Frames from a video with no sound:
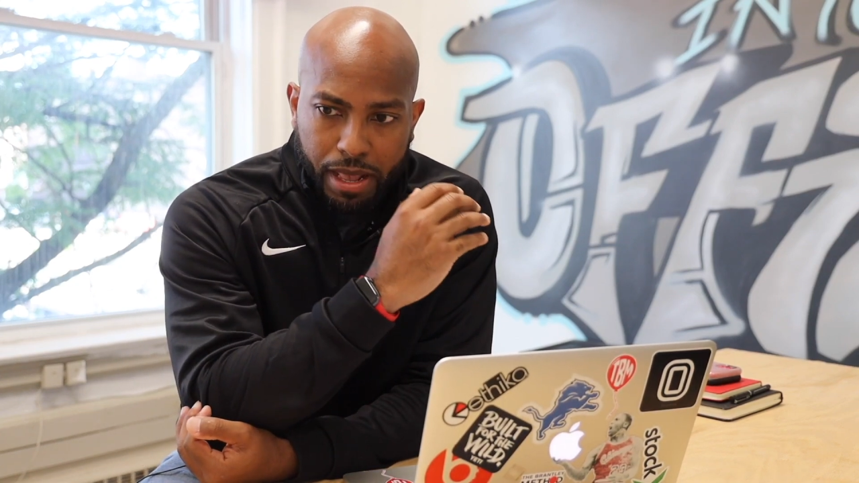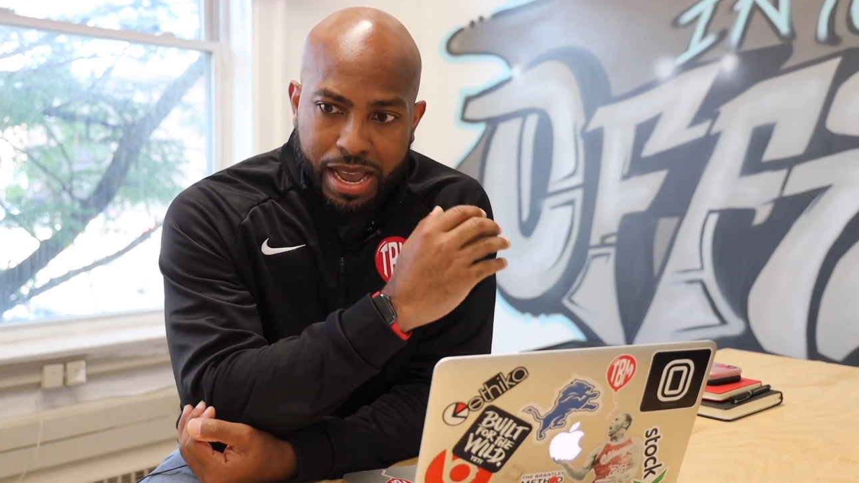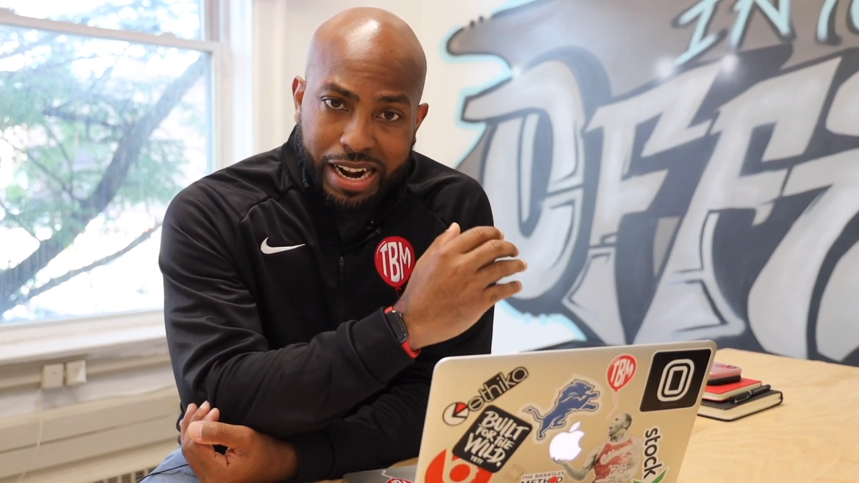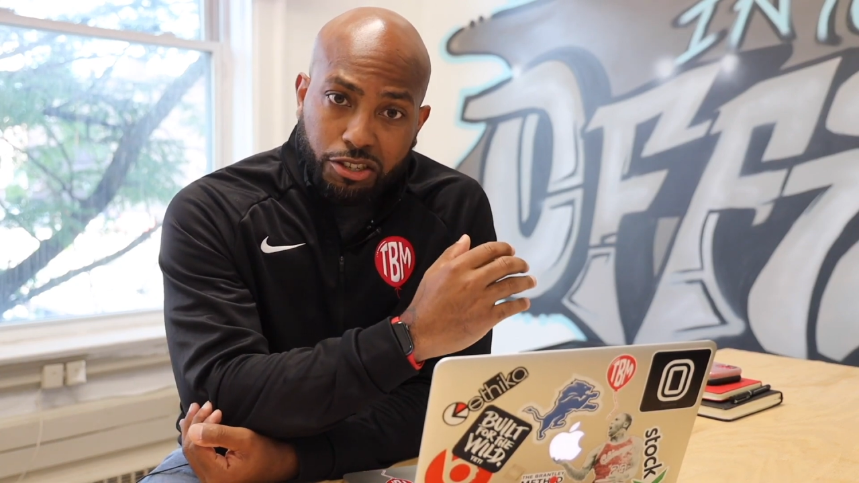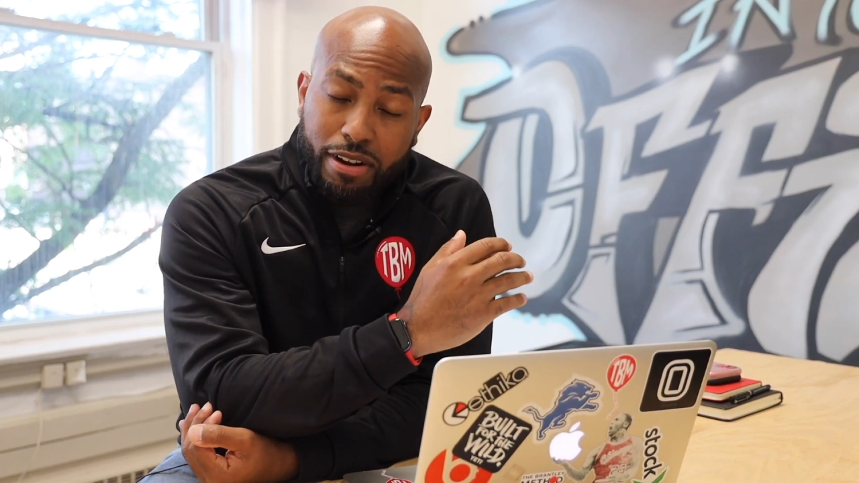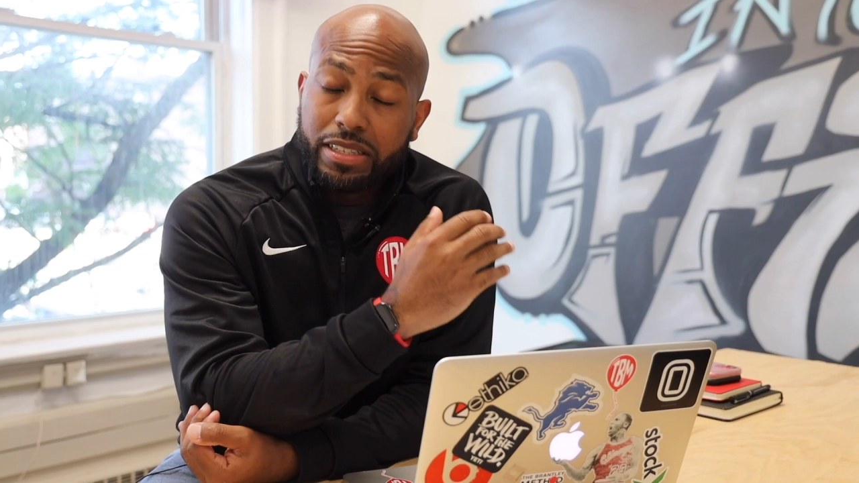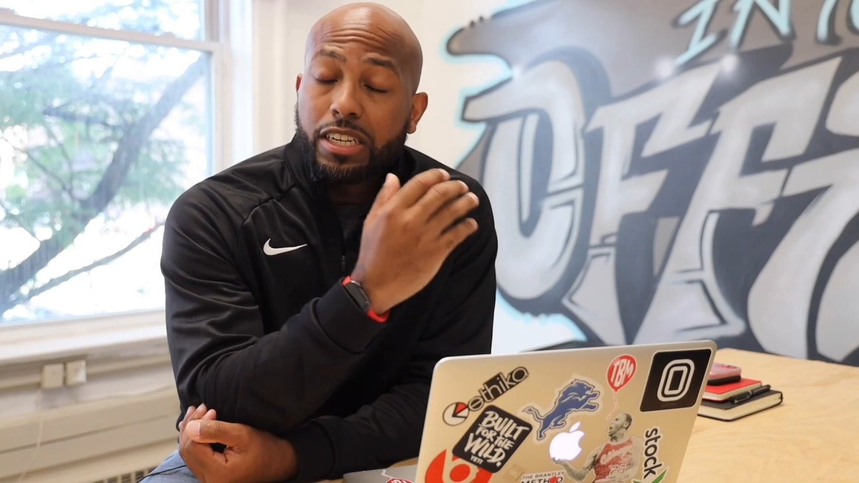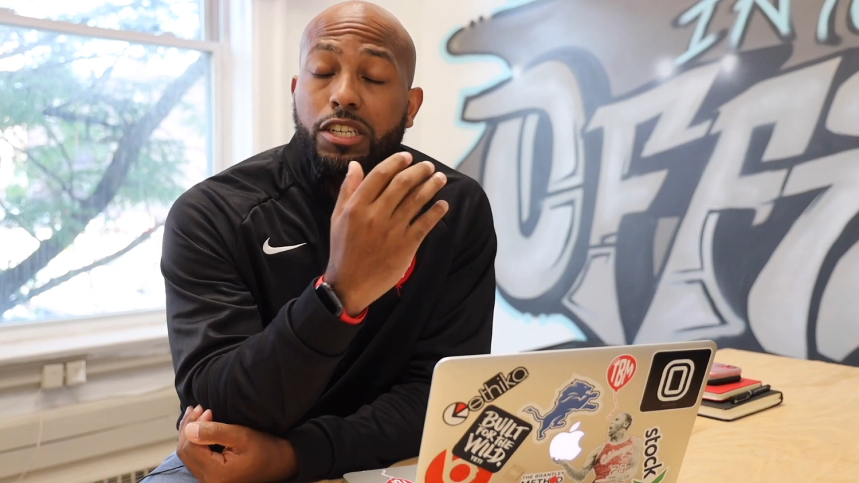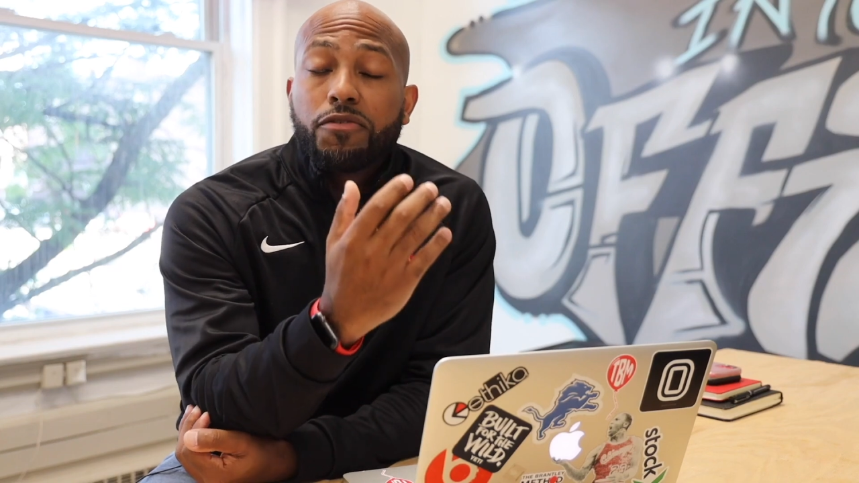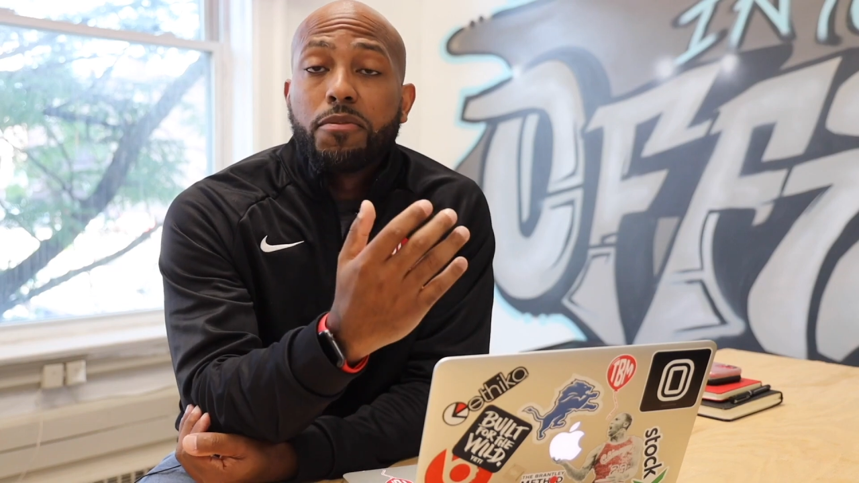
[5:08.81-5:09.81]
And I
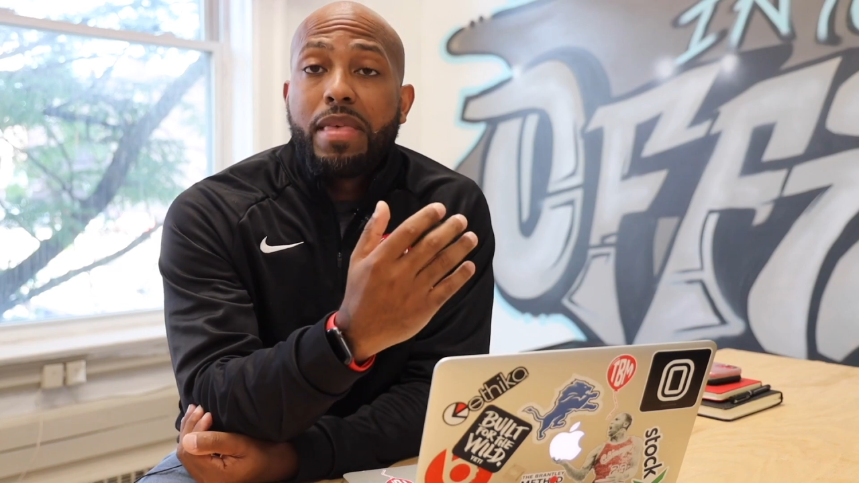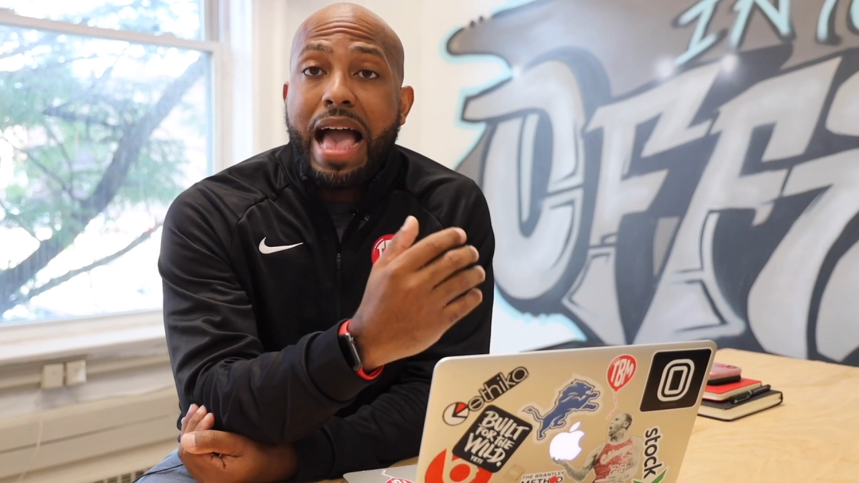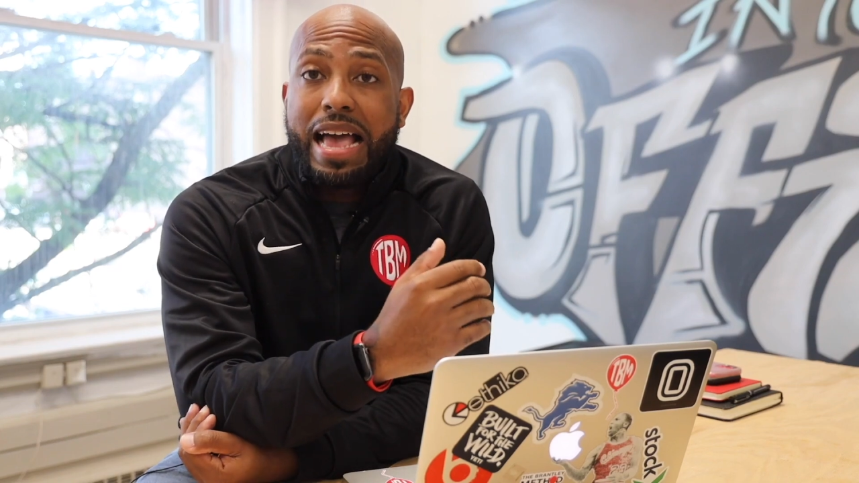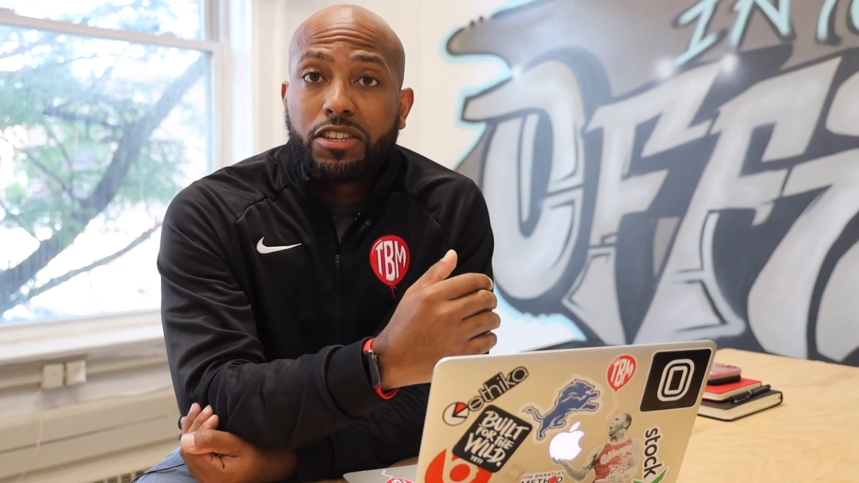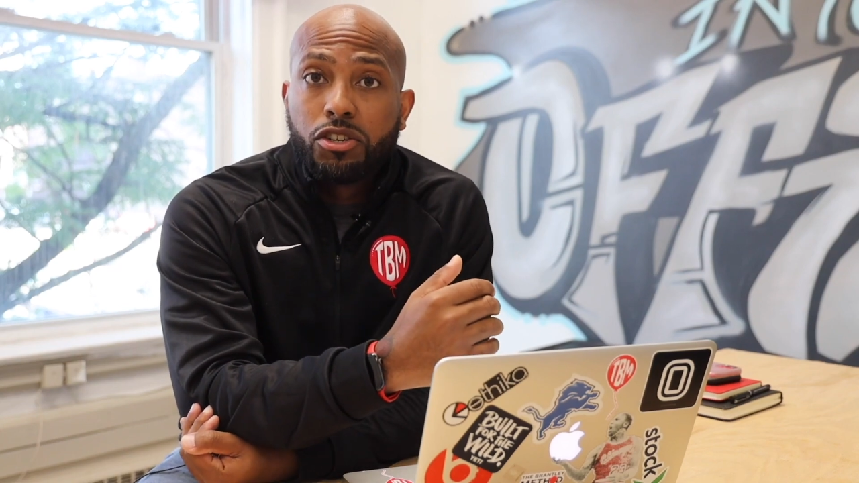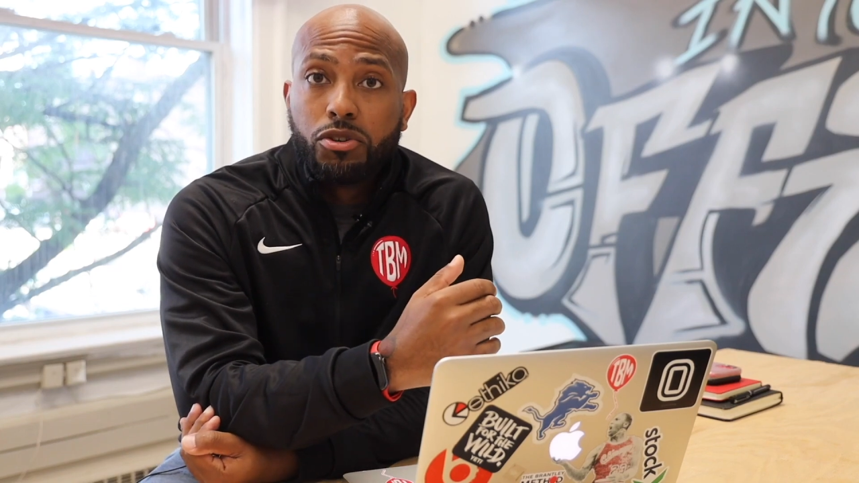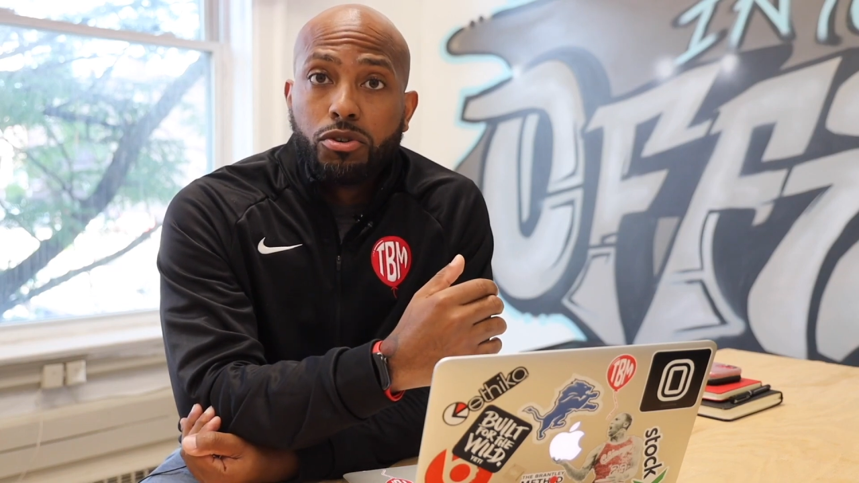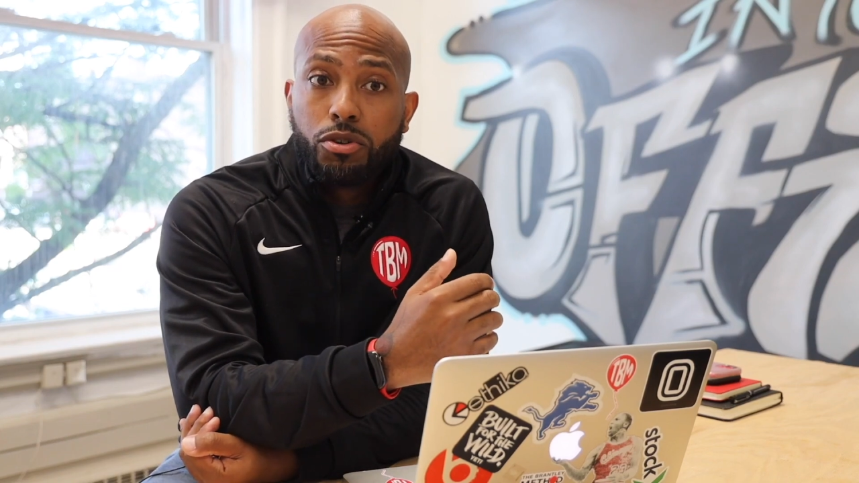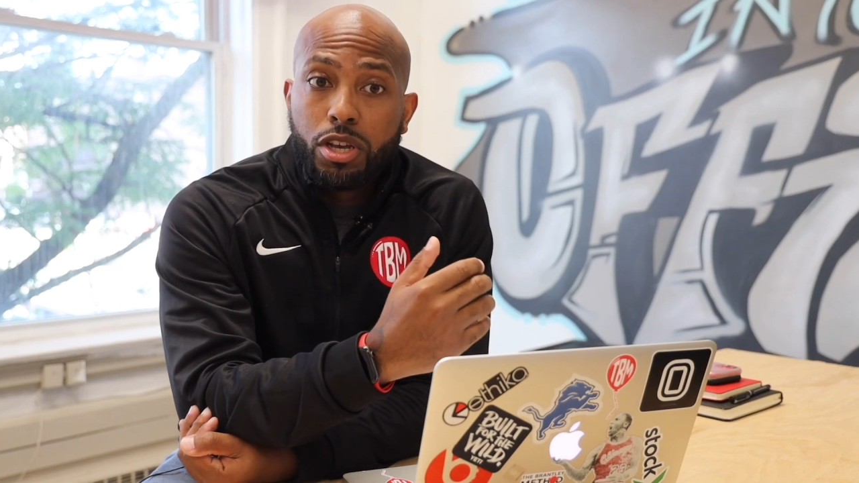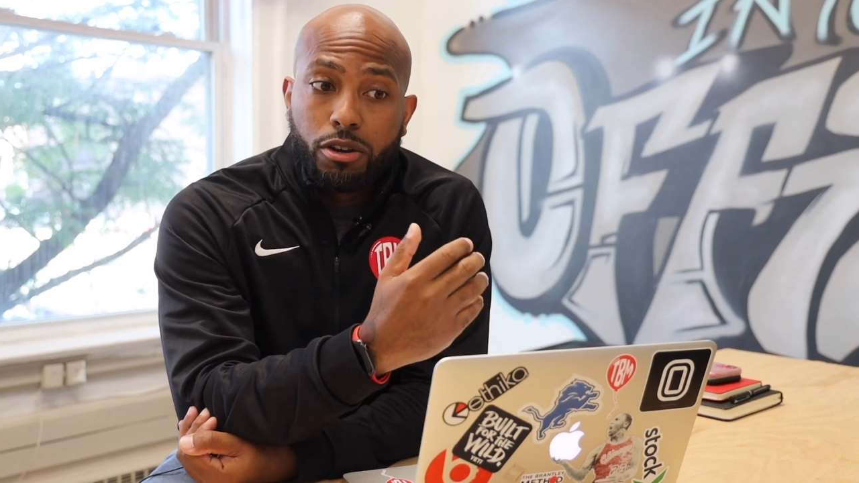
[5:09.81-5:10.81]
transitioned from that
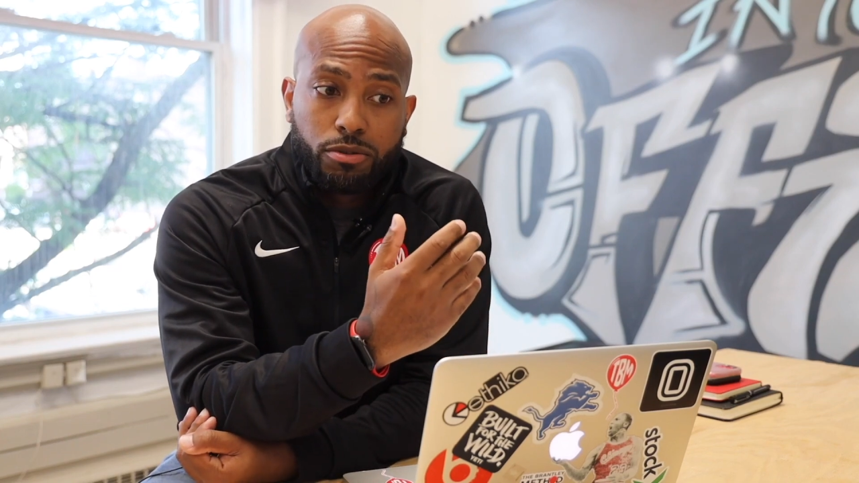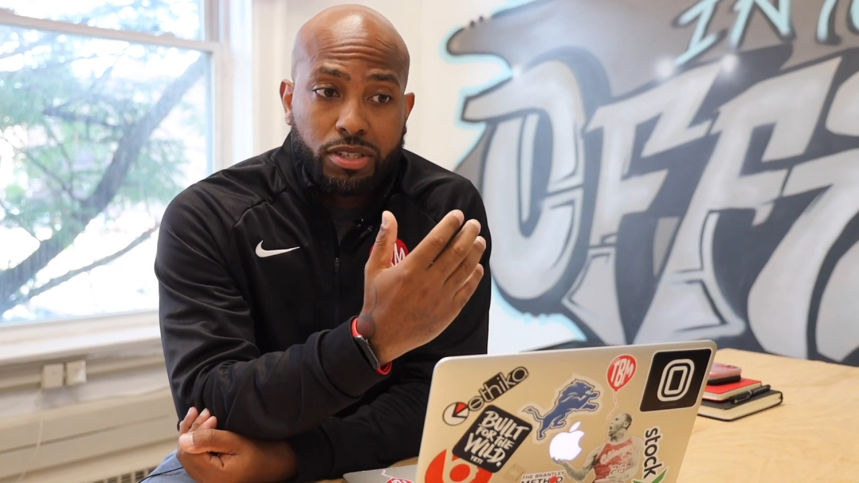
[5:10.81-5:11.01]
to,